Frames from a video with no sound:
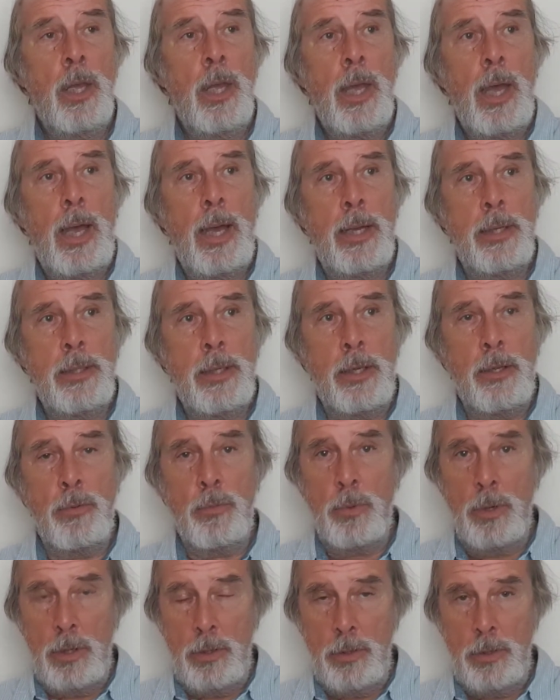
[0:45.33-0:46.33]
handing your
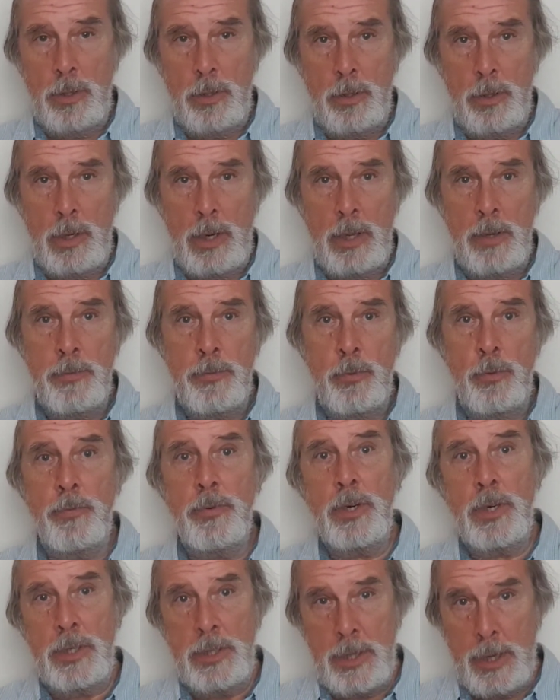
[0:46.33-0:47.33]
will and your life
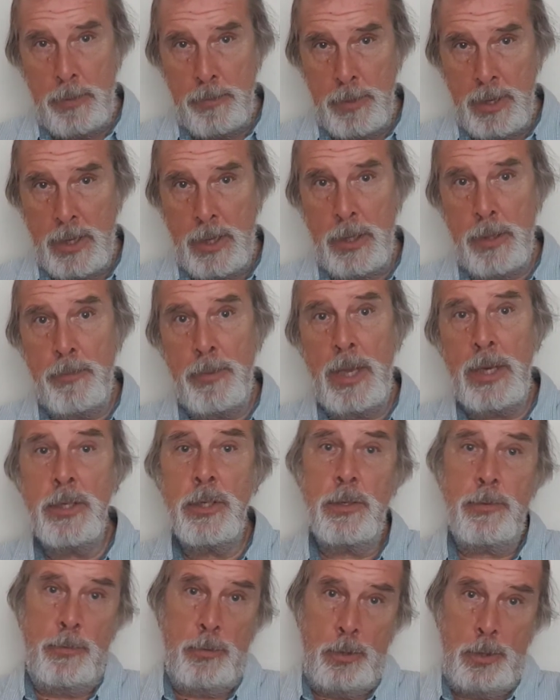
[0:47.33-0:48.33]
over and then making
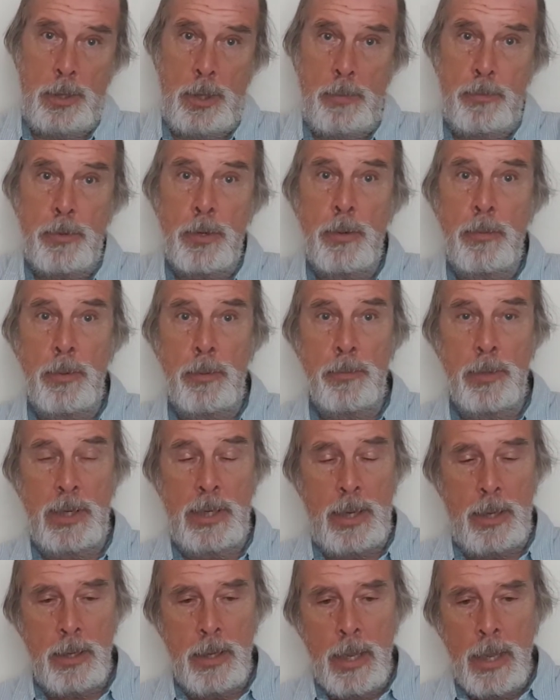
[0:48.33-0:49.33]
amends for that problem.
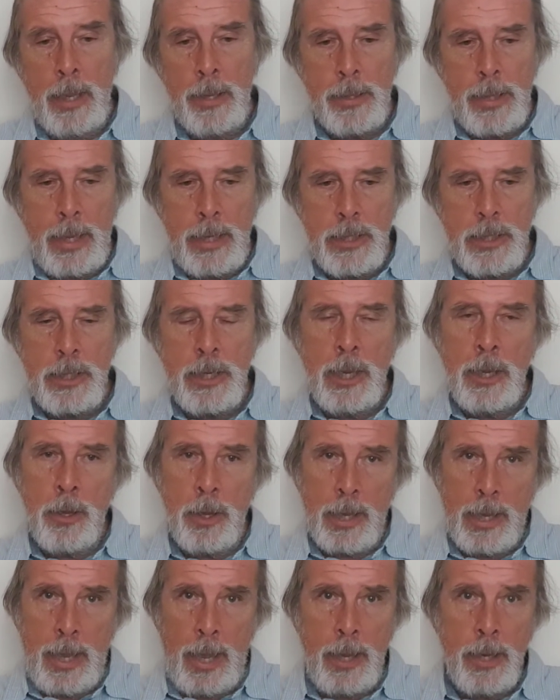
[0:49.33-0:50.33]
And that's
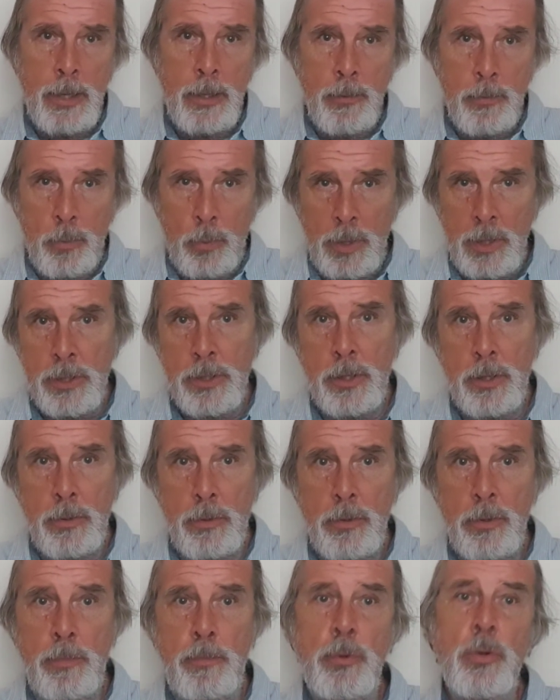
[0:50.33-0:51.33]
kind of where
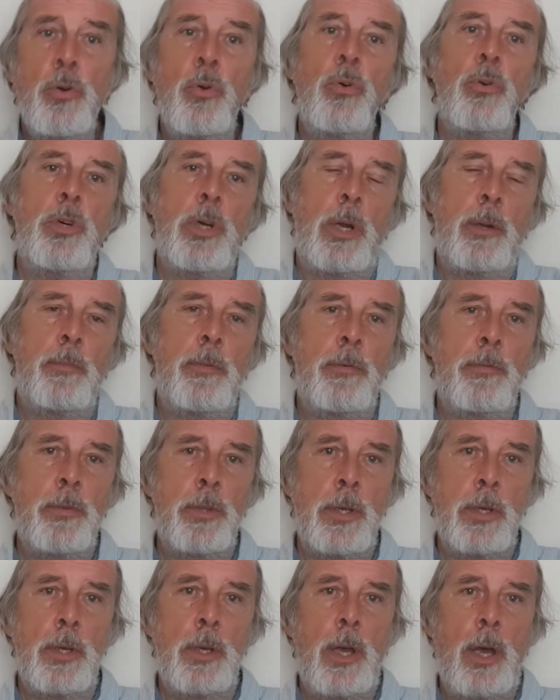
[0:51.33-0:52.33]
the programme of
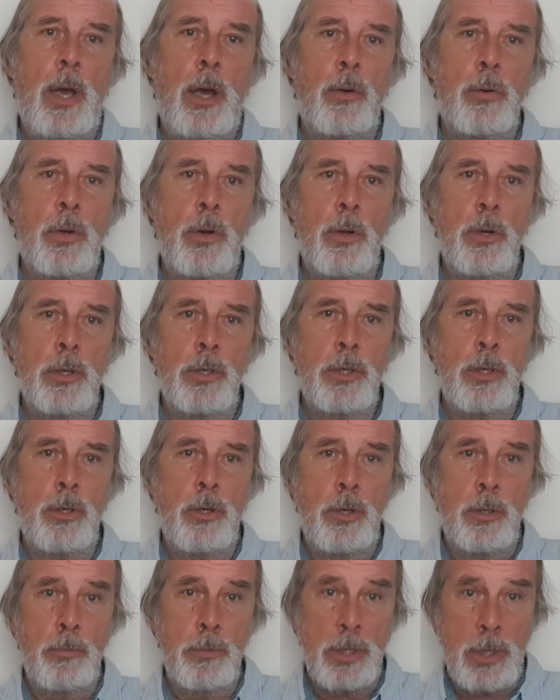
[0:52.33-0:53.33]
the Alcoholics
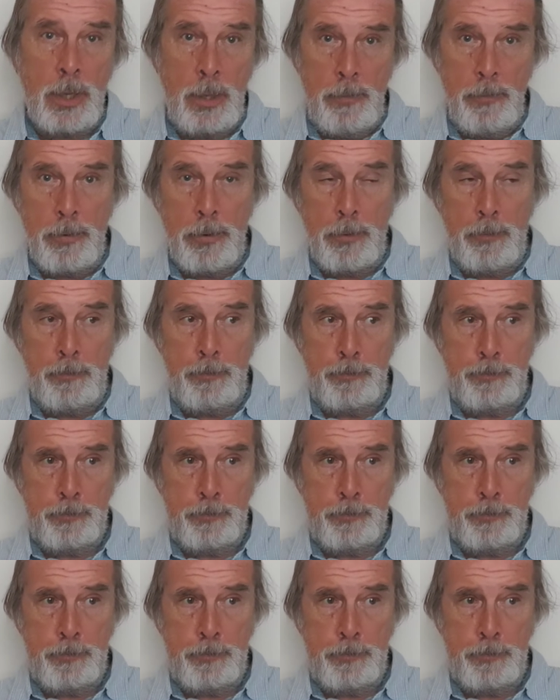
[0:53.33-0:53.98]
Anonymous came from.